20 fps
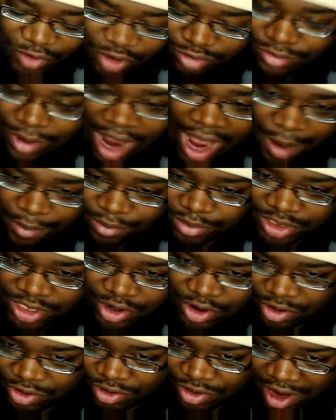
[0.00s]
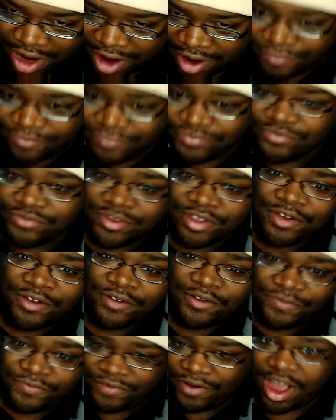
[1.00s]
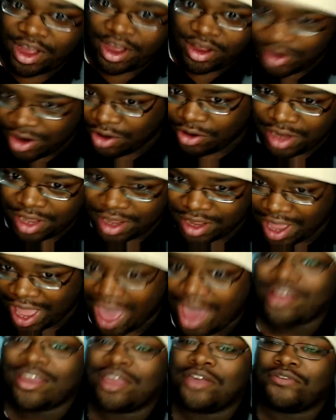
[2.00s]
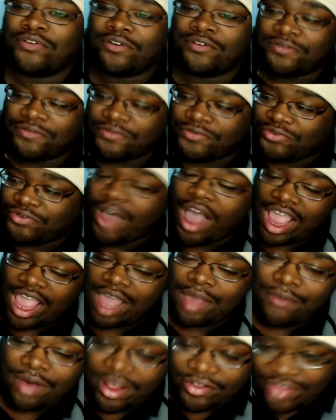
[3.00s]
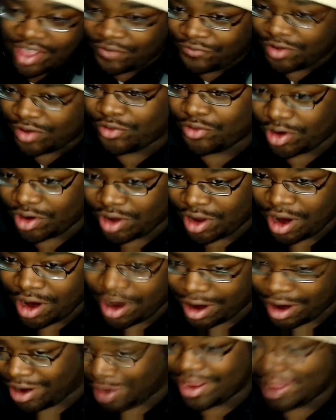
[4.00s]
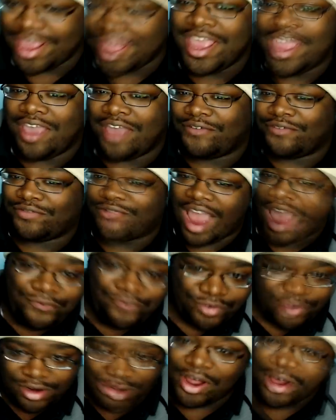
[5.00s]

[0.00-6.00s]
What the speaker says: few bombs here or there. Fuck Lola. I don't give a fuck about that Vivre card. If not for